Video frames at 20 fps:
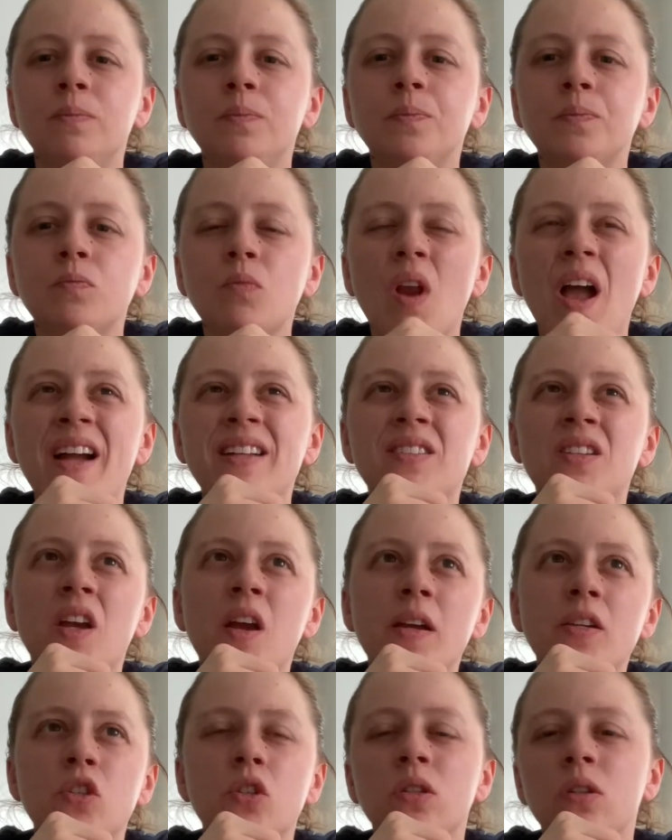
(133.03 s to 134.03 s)
I
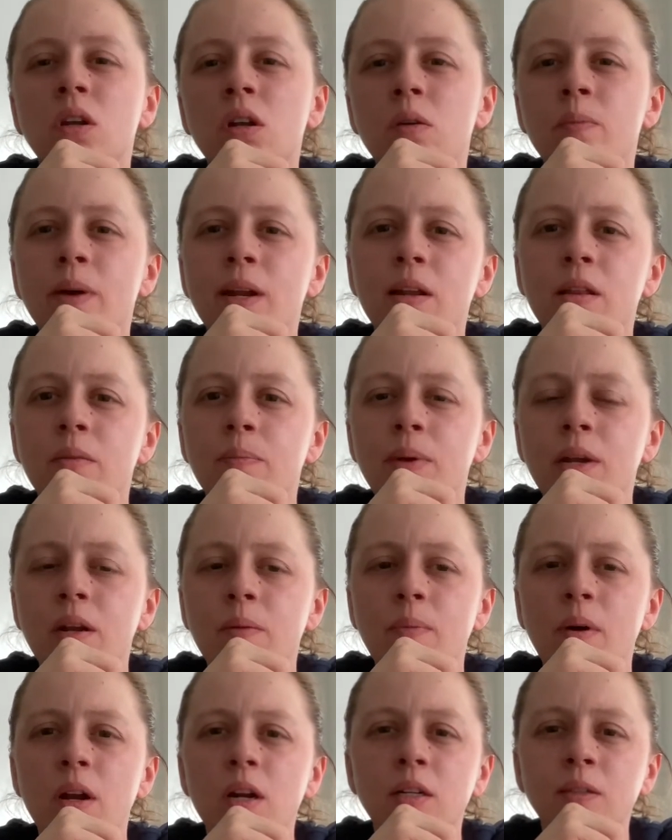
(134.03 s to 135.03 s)
taste a little bit of the peanut
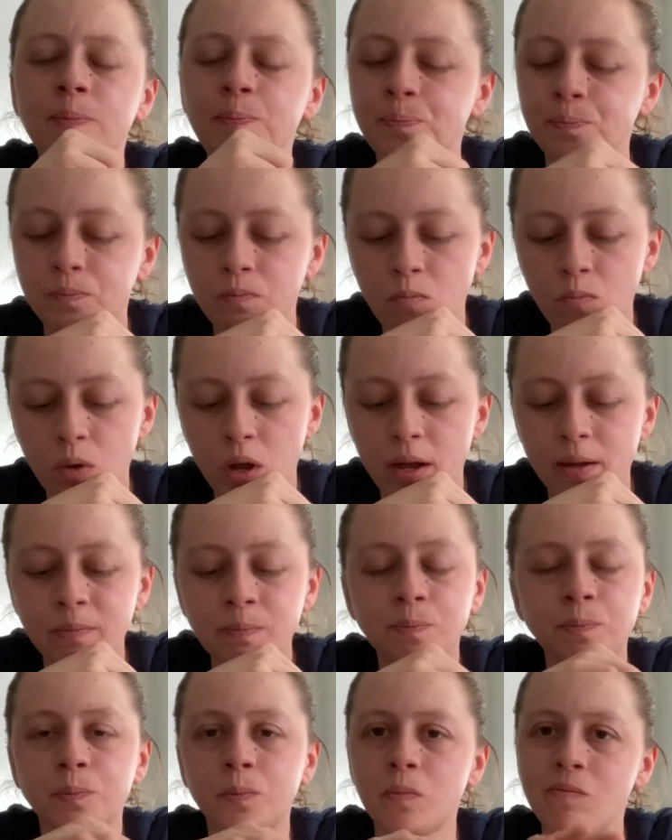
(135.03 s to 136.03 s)
butter, but
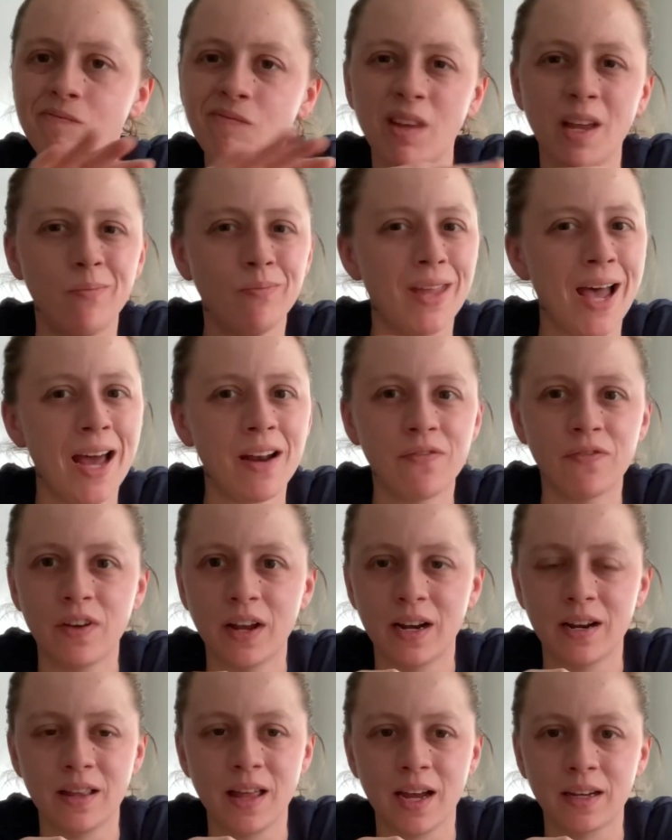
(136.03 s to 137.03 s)
I'm not a
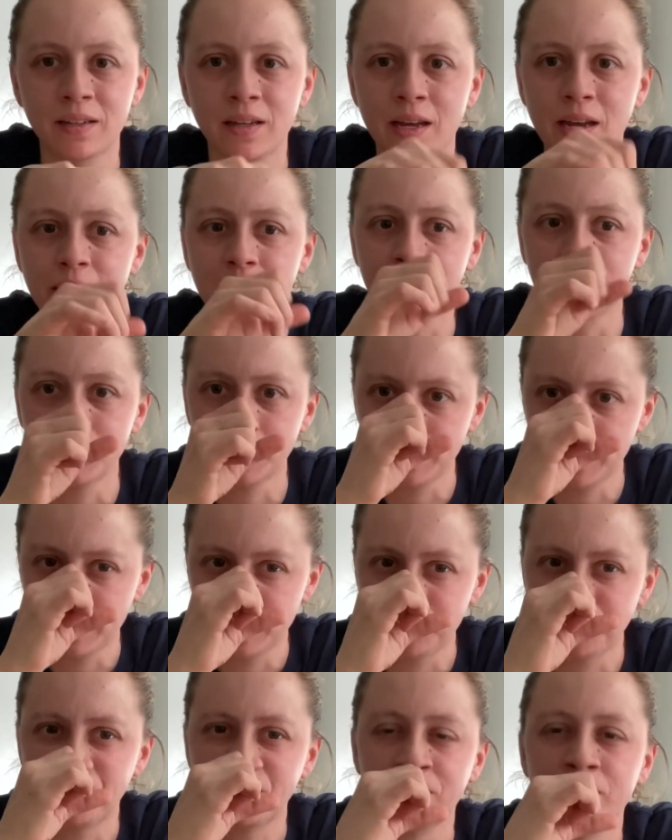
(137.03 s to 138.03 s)
fan of that cake.
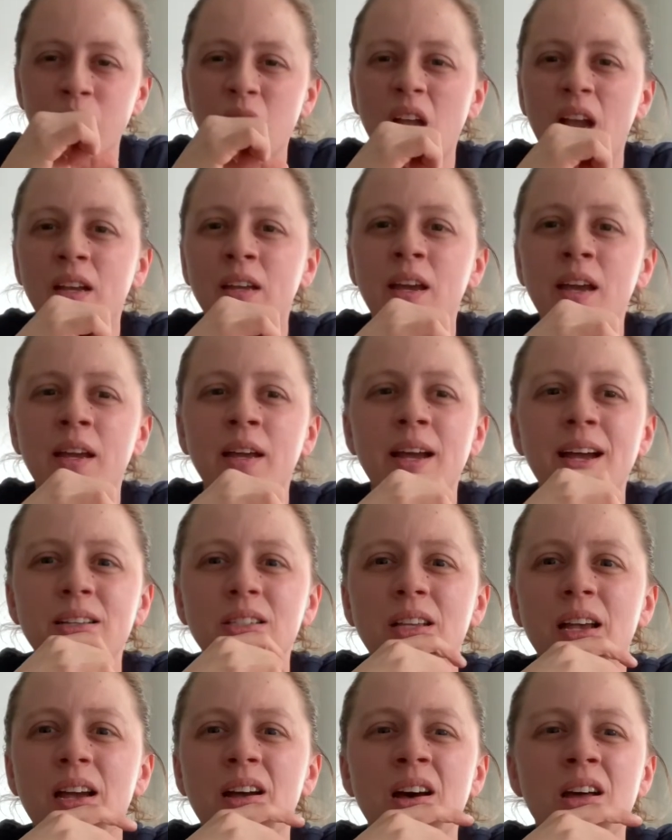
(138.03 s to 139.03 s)
That cake has
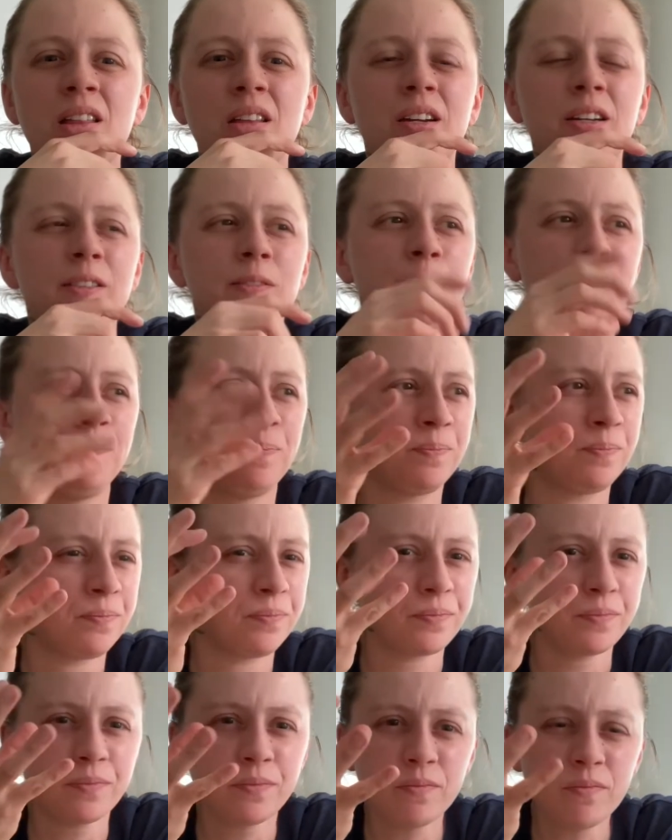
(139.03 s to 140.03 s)
that other
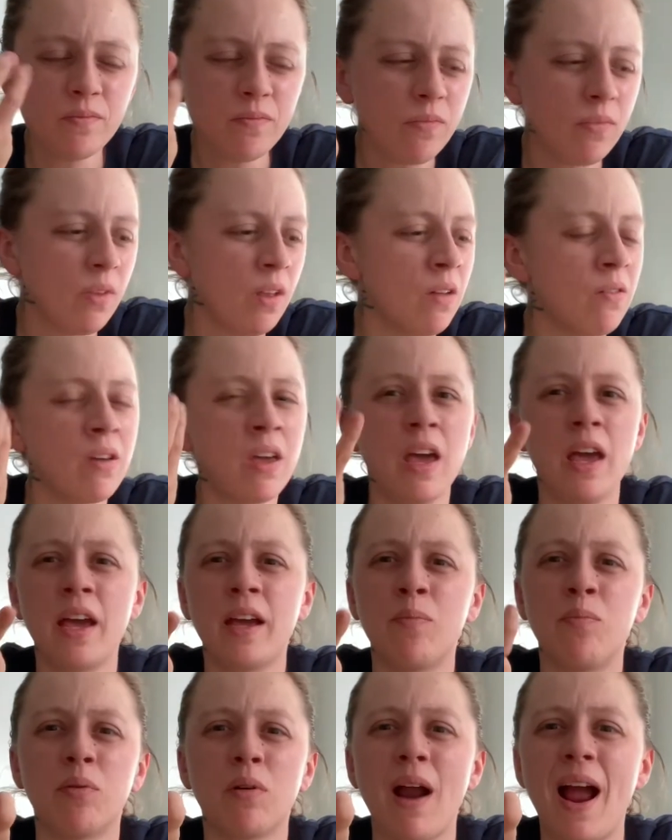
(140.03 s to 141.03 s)

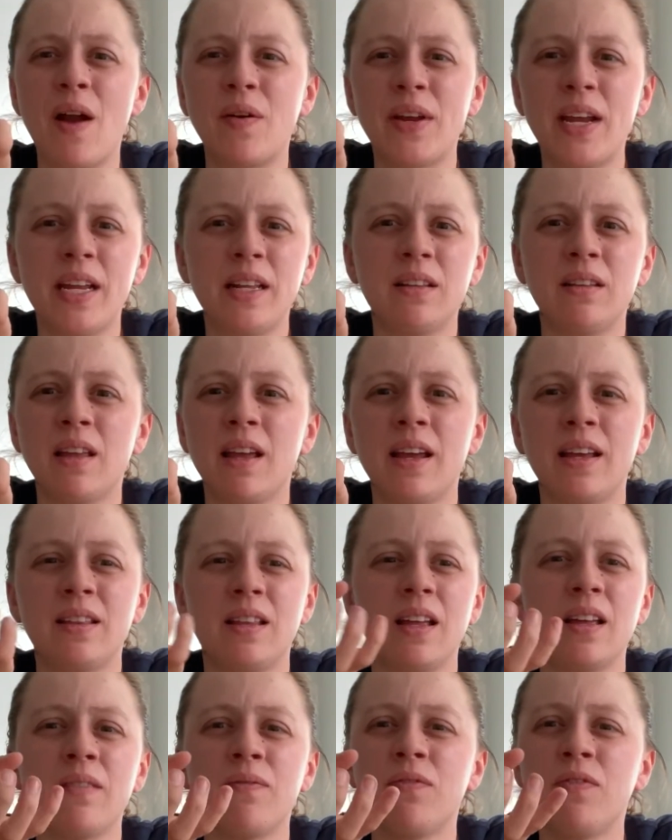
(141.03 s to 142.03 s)
cake brownie thing,
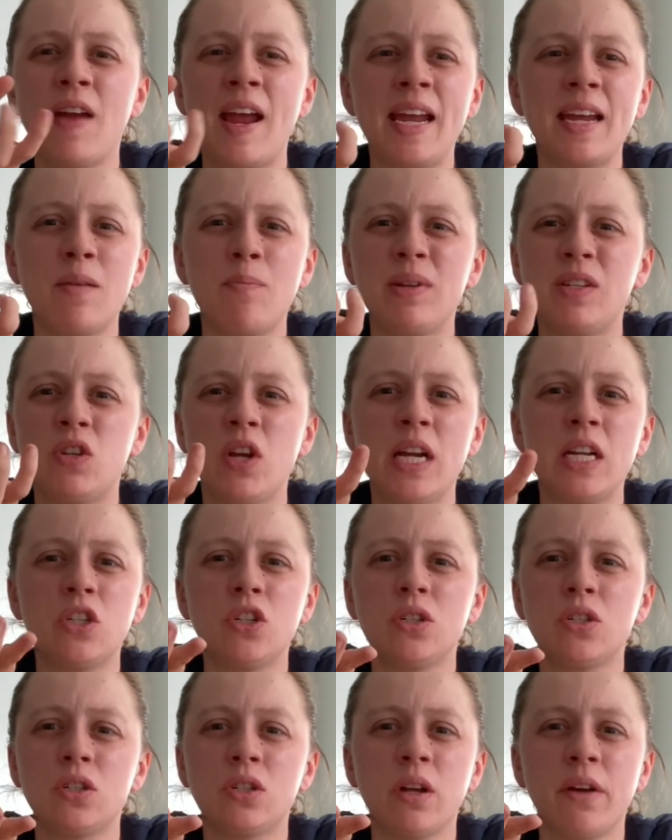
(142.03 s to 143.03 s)
the fake
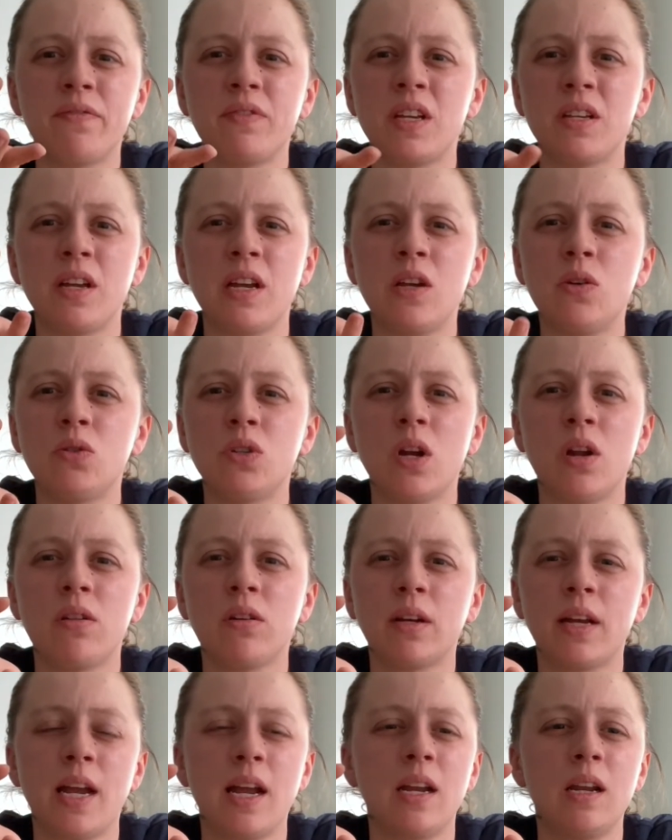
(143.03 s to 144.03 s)
imitation stuff that they use in other
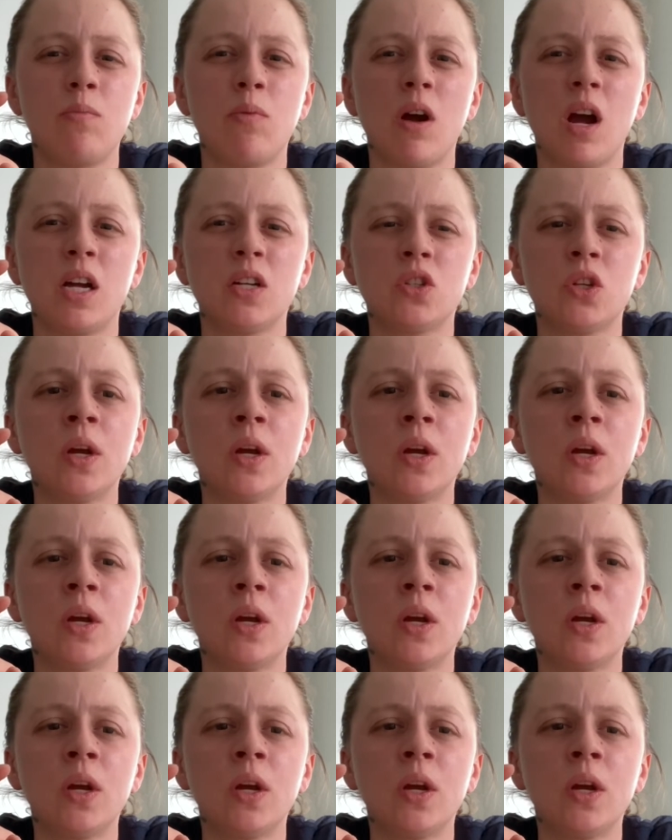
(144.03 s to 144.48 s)
candy bars.